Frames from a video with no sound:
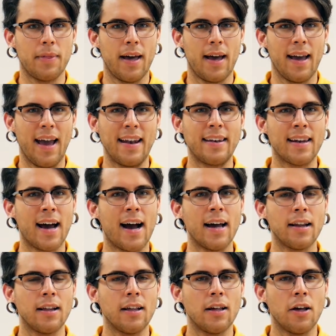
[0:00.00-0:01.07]
that, and
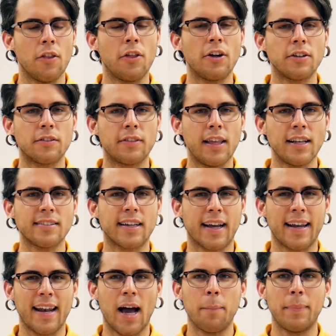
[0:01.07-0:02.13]
not, there are things that
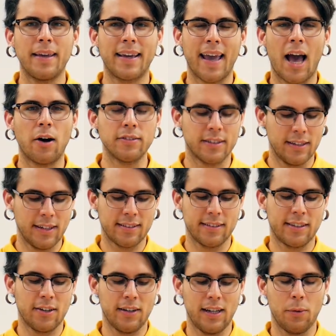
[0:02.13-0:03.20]
cannot be counted
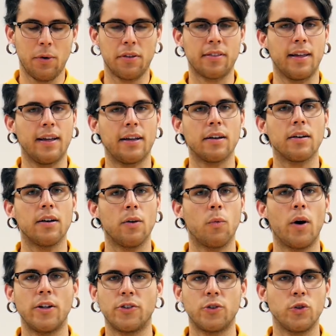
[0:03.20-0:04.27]
necessarily with like a
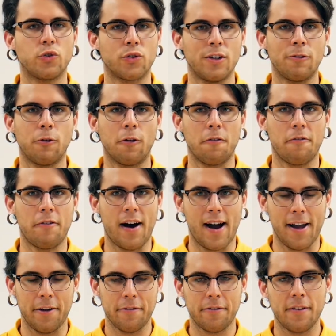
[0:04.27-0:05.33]
1, 2, 3, 4,
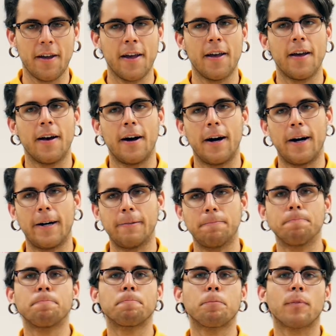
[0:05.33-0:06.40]
5.
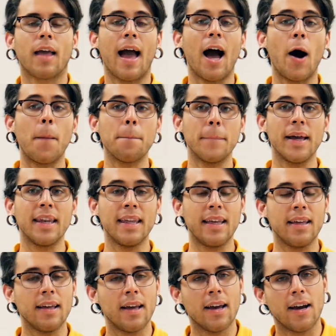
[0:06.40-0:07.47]
How
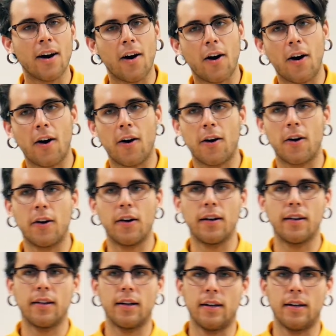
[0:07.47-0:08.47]
many are